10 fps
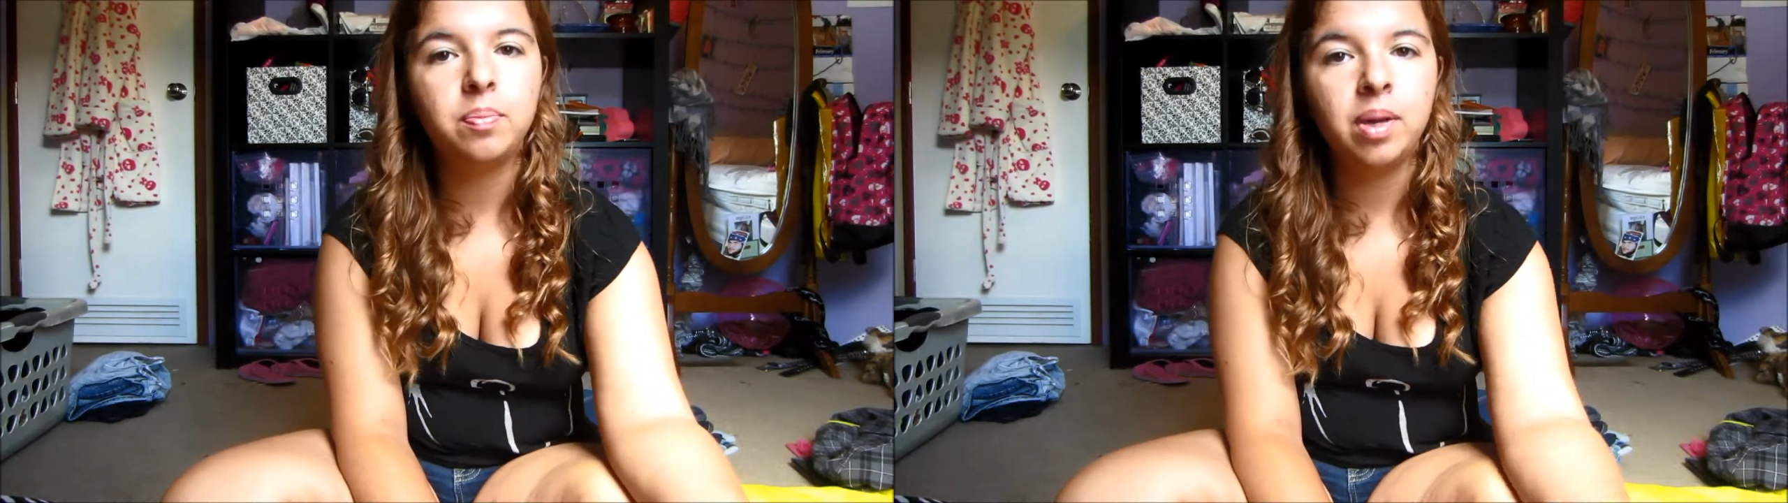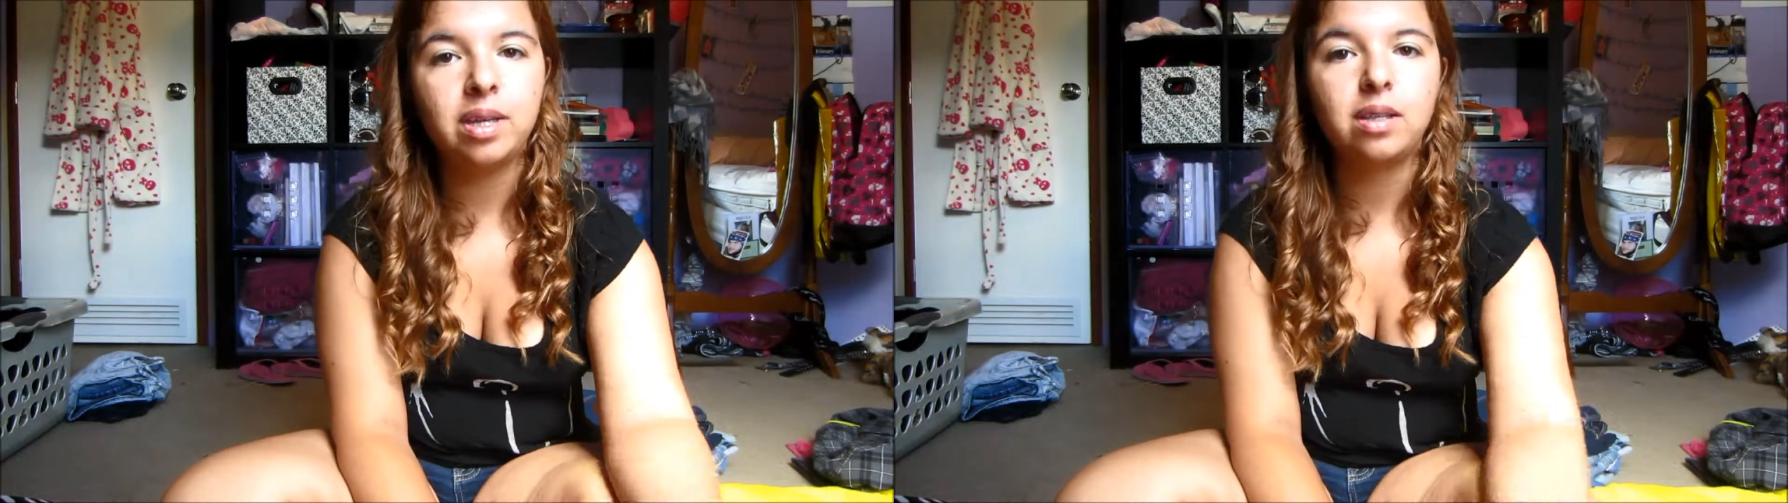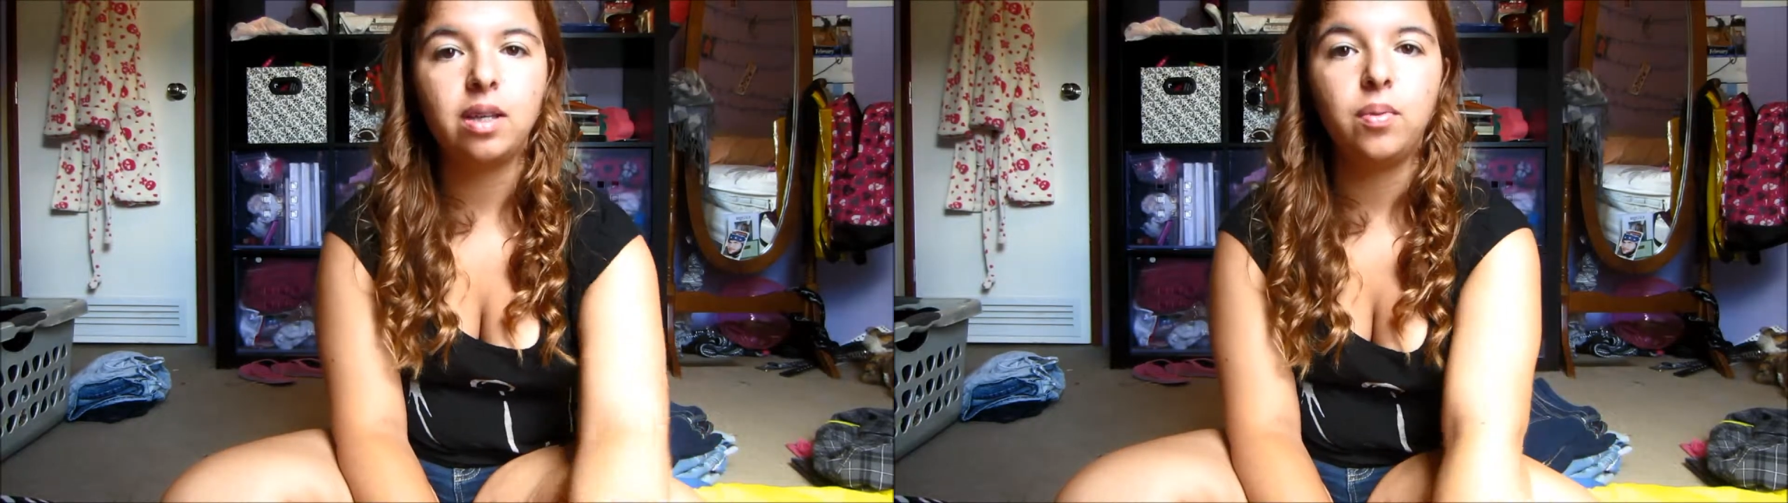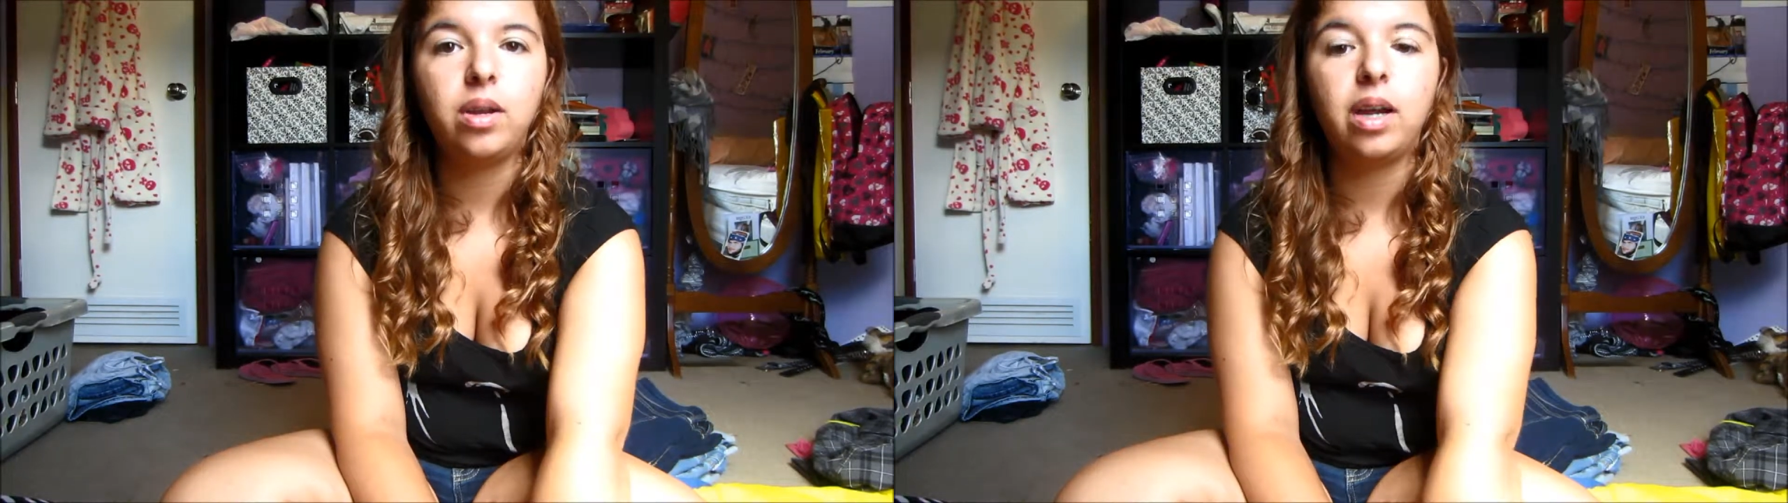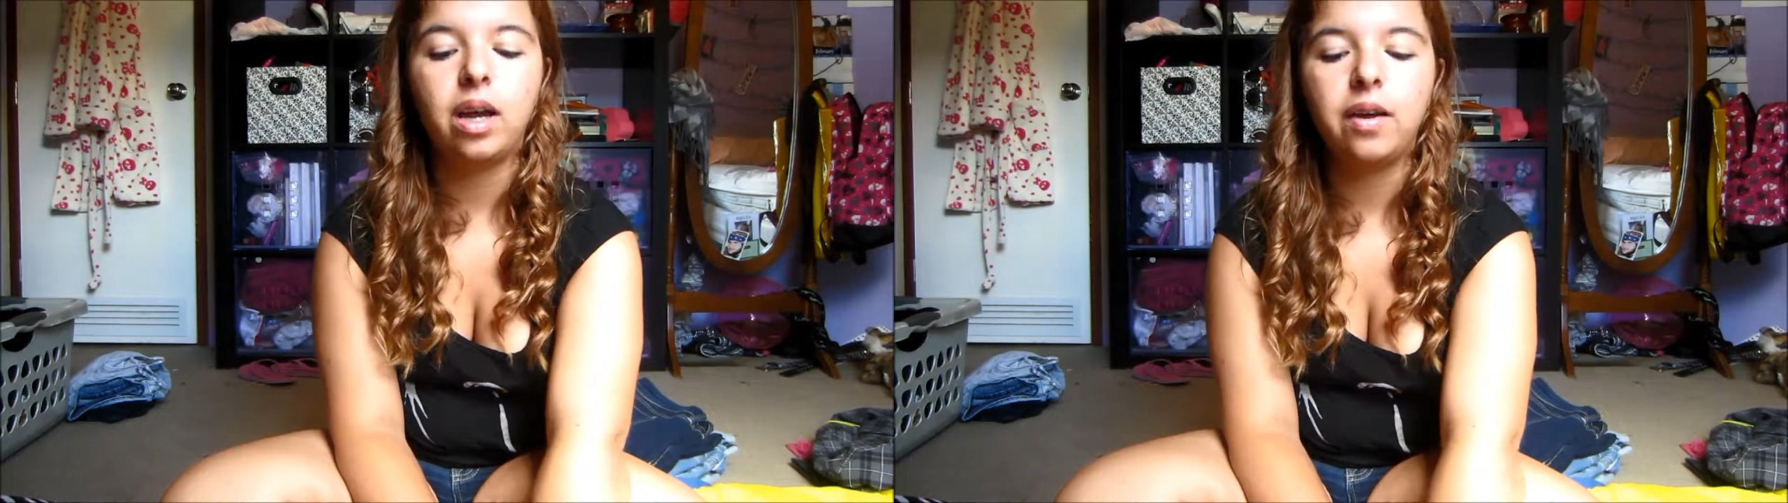basically
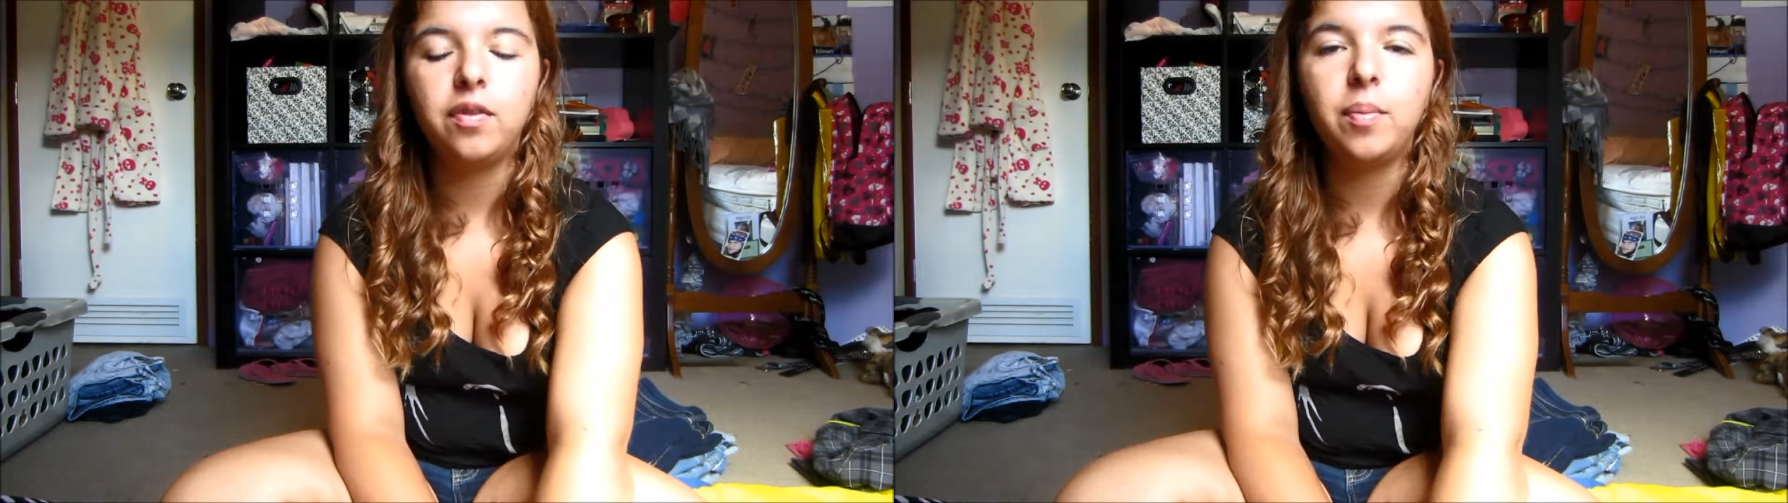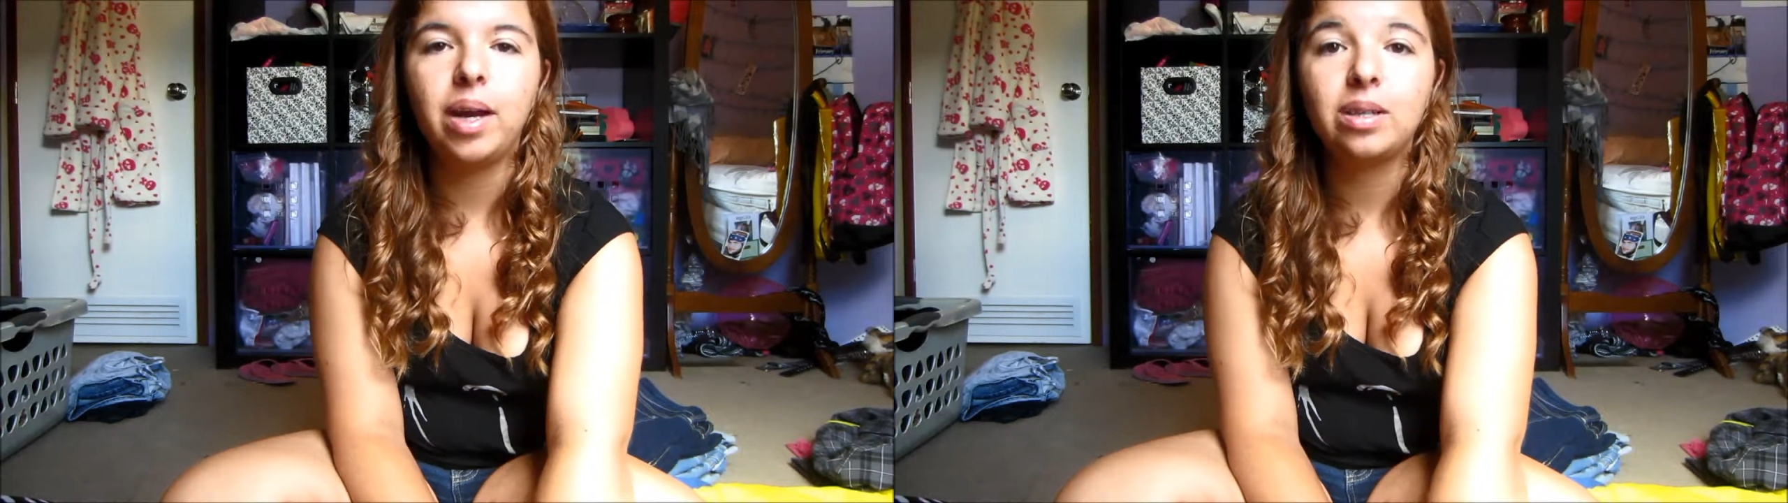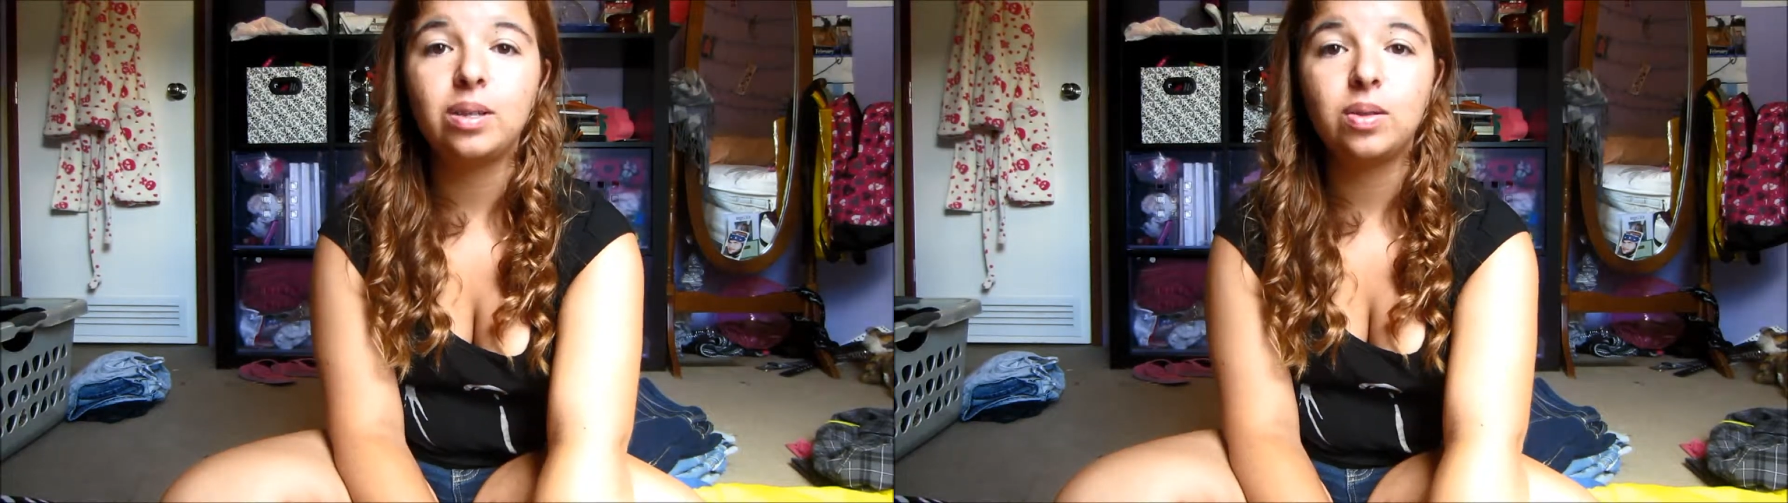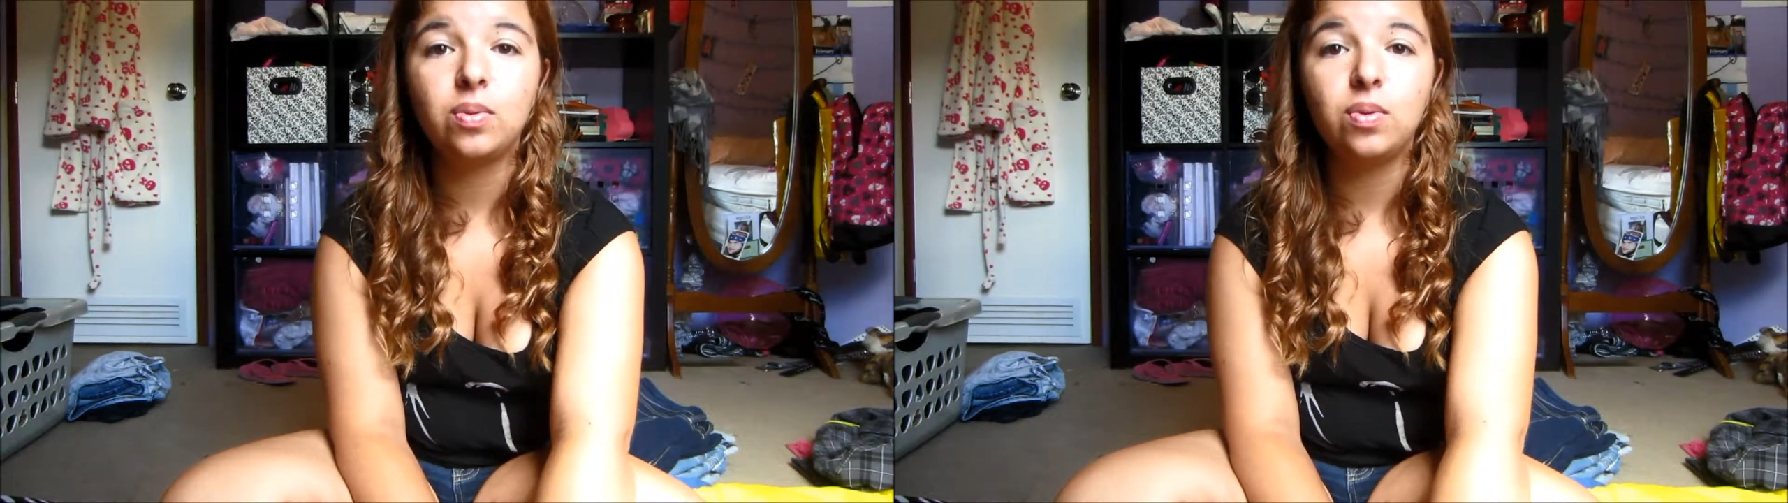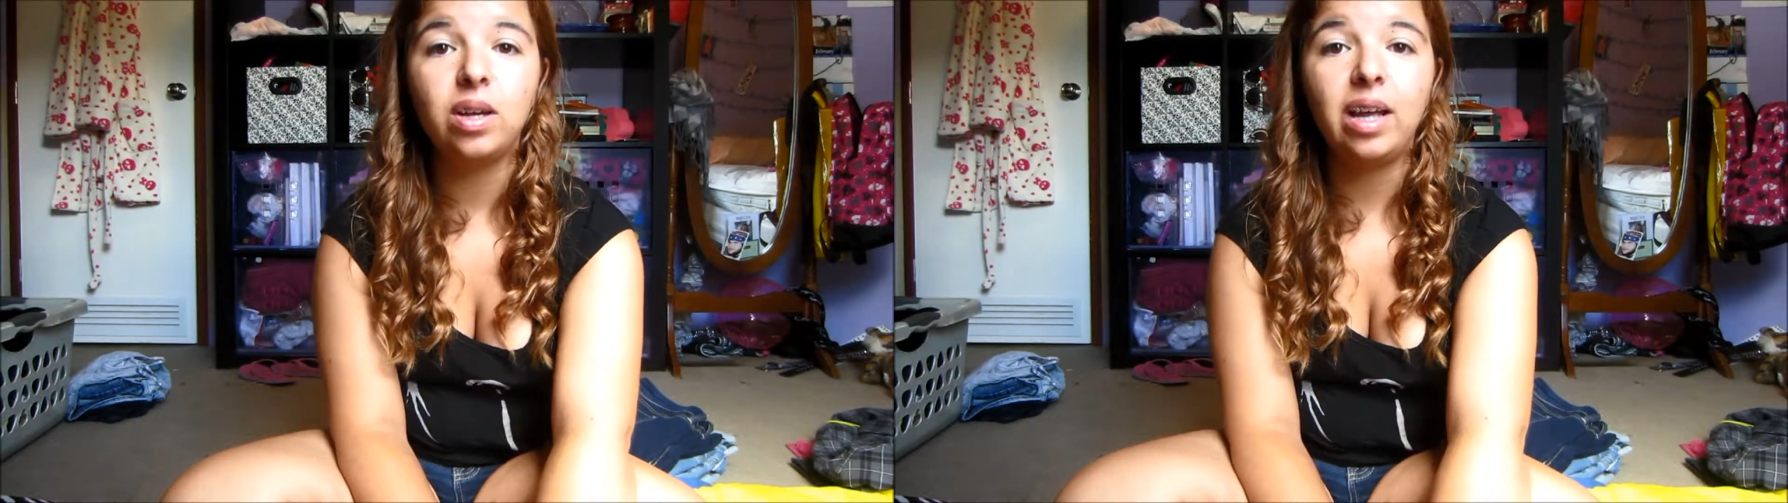what I got for back to
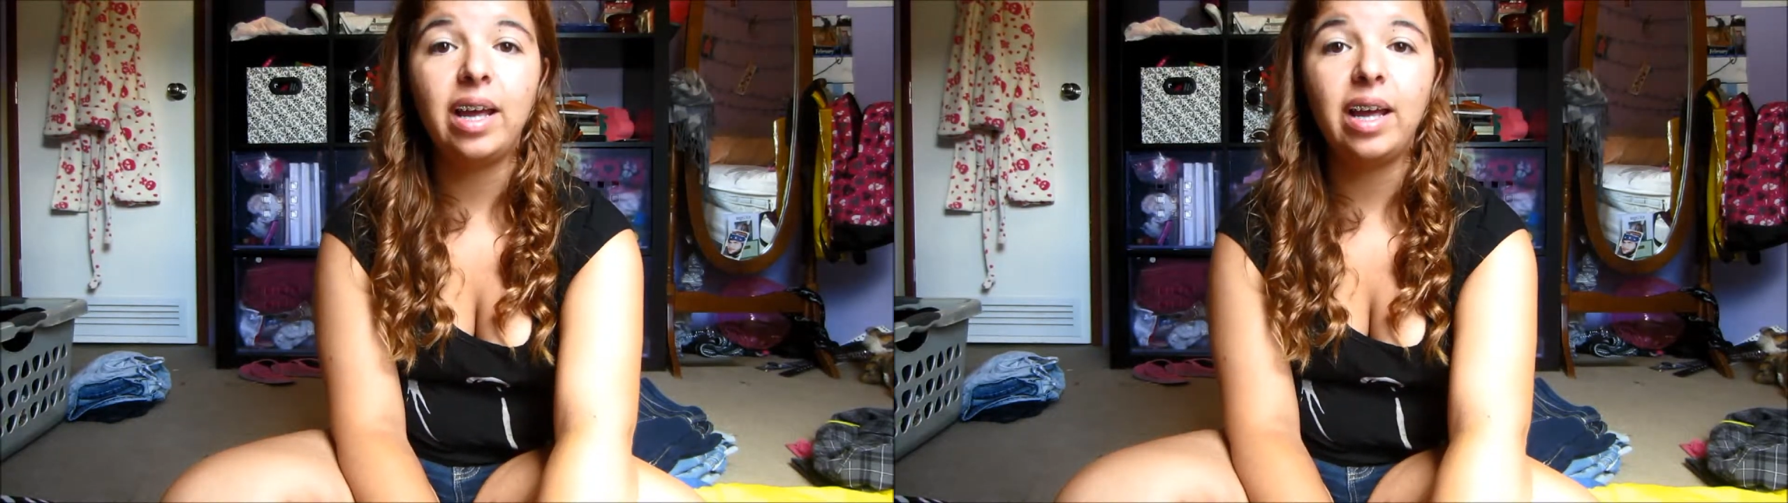school.